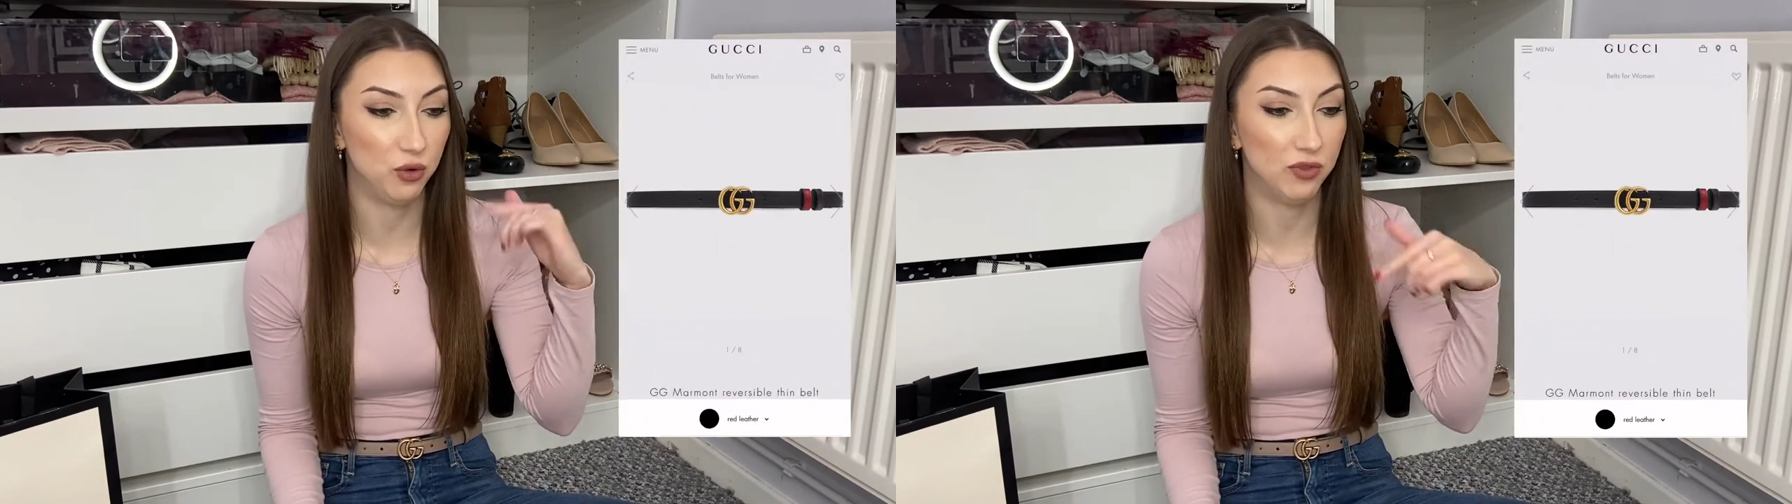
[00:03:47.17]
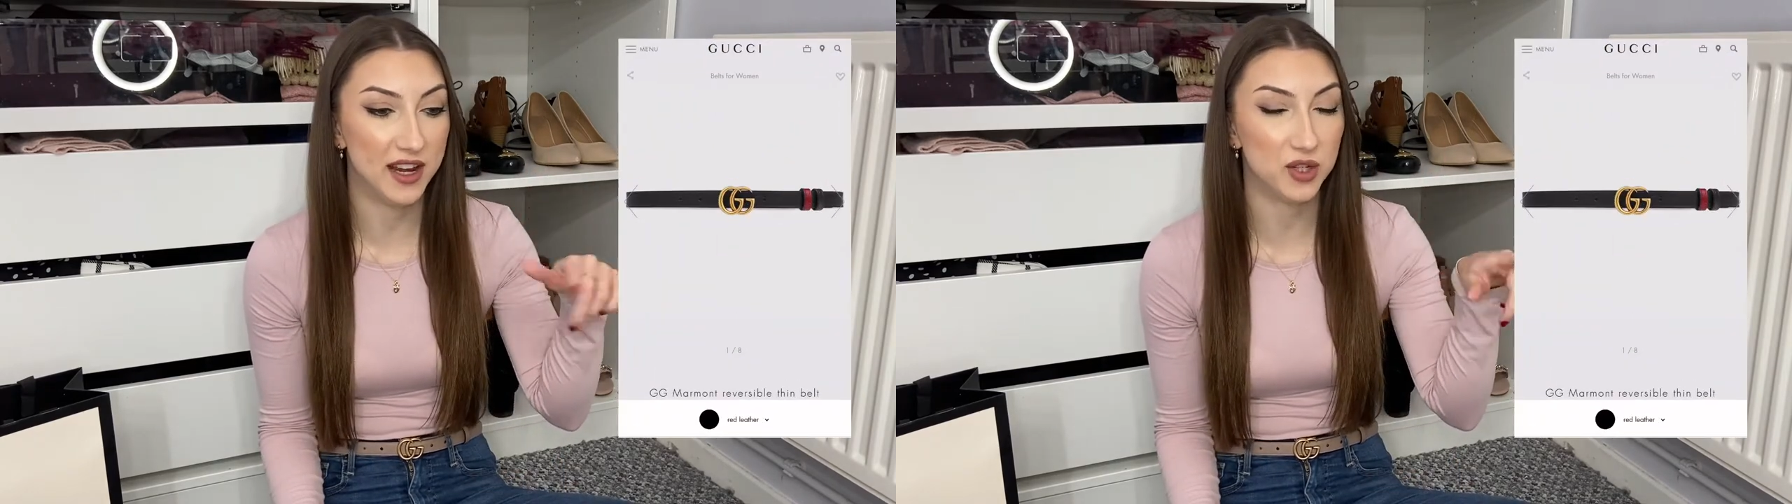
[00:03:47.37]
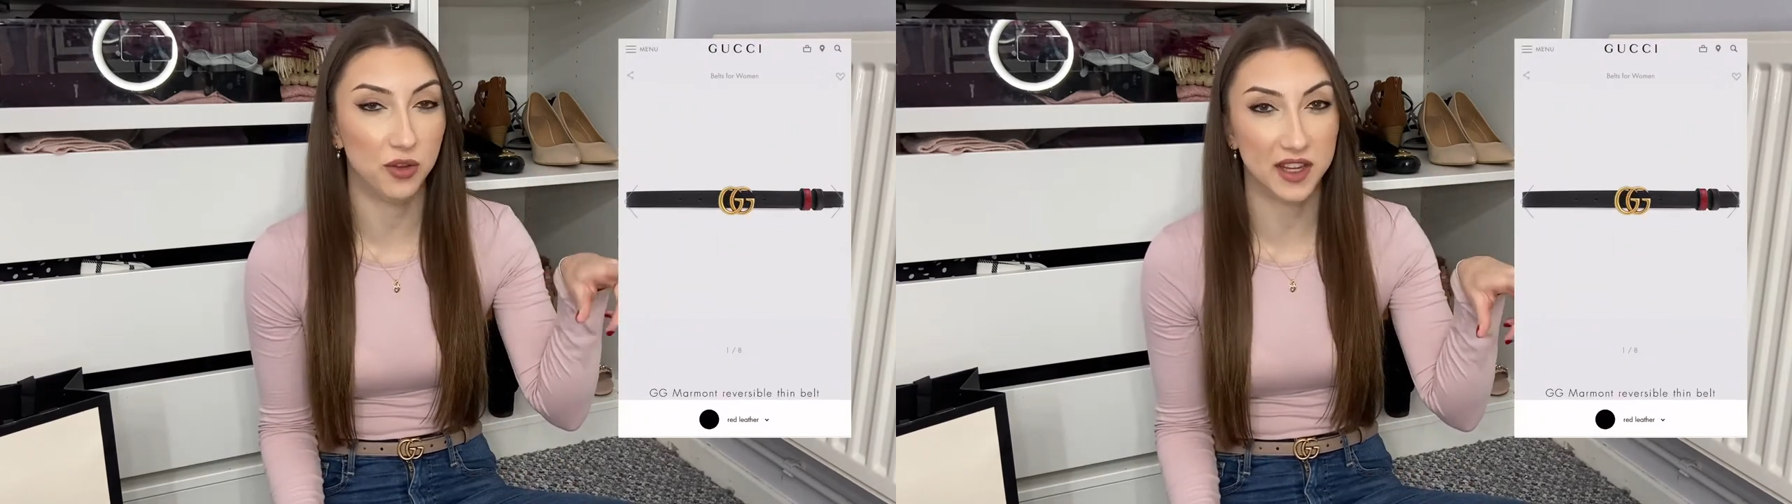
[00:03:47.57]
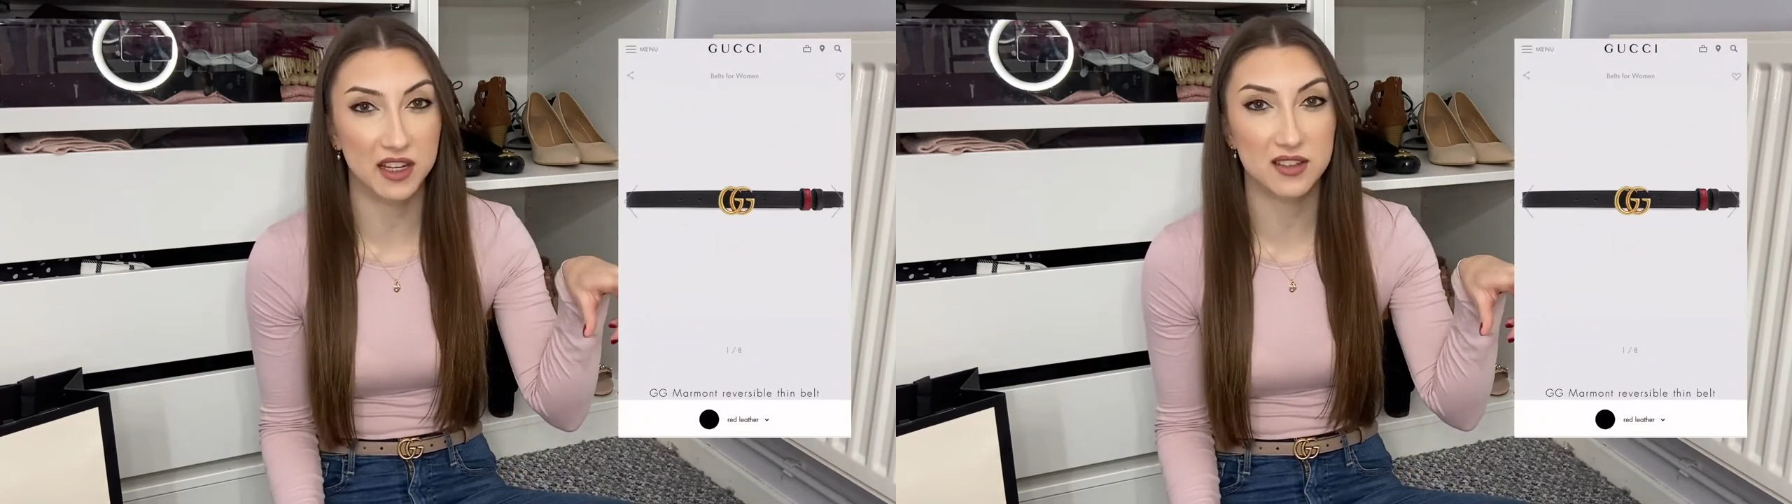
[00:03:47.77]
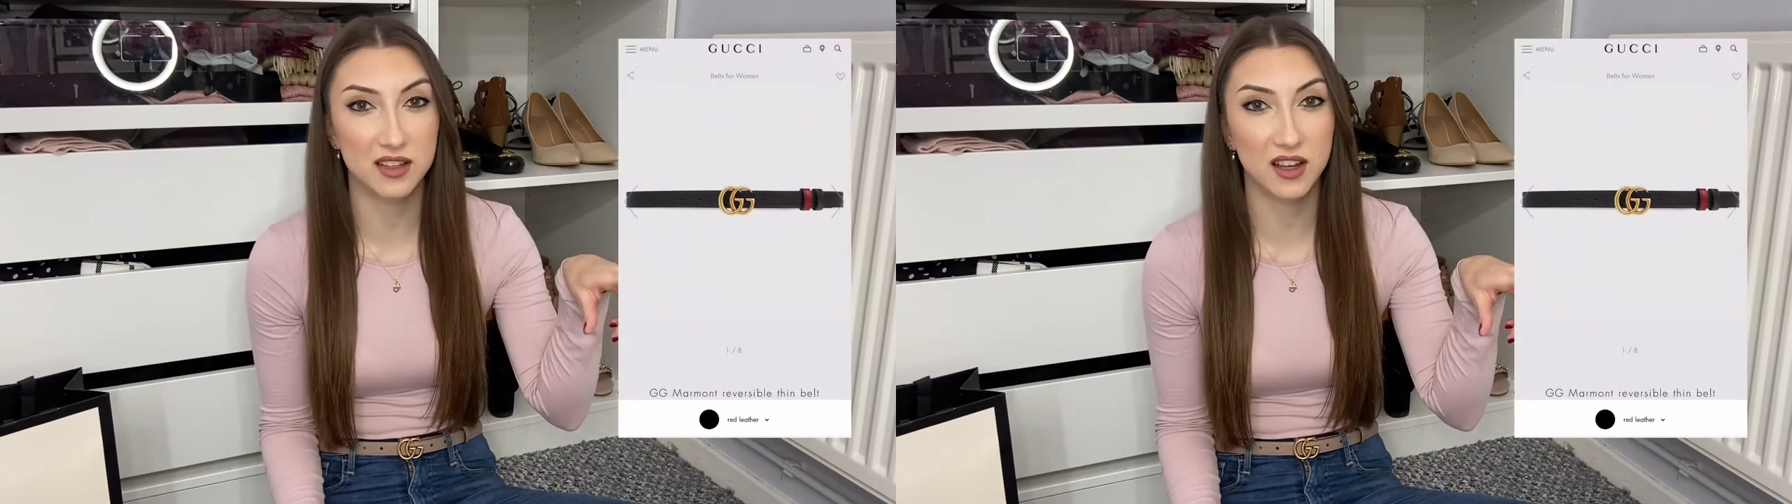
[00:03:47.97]
red on the
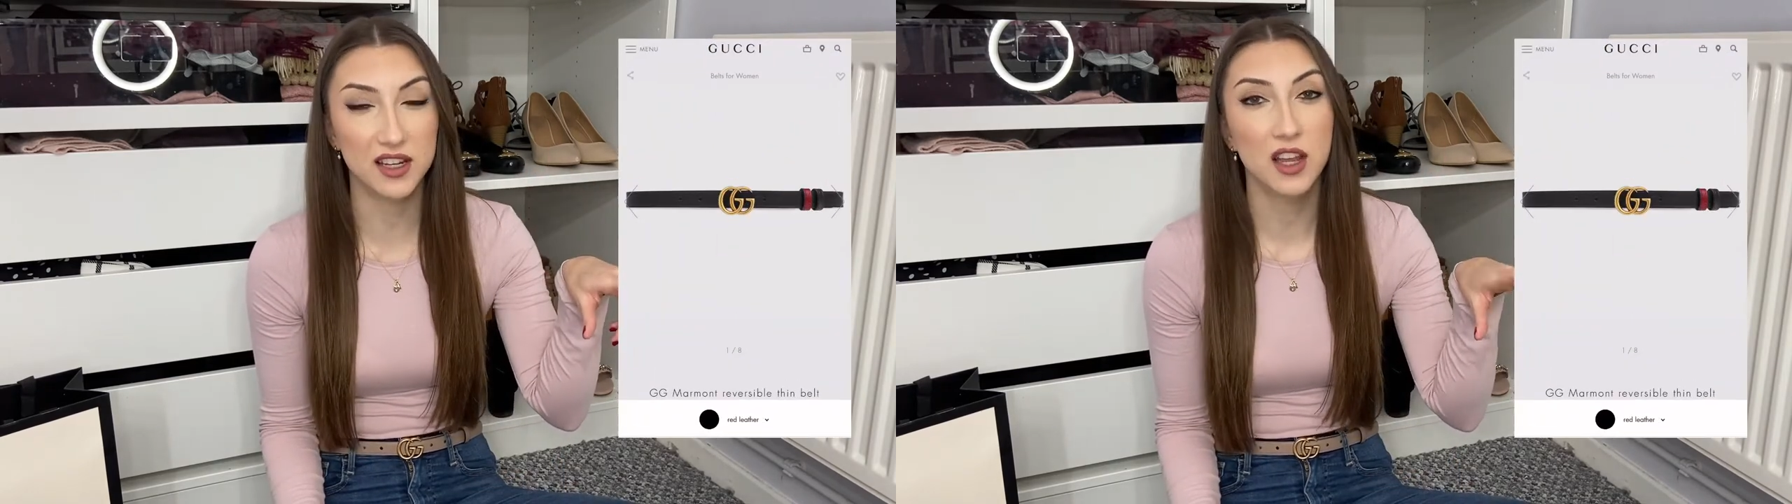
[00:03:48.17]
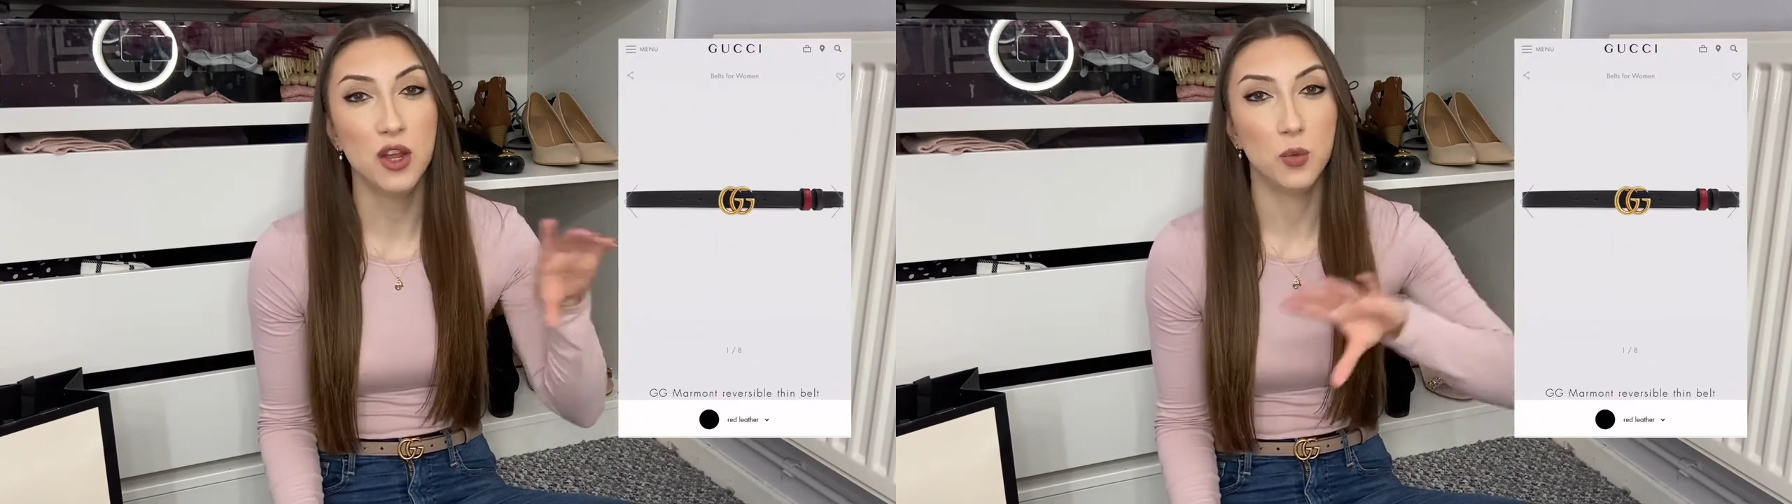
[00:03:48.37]
inside,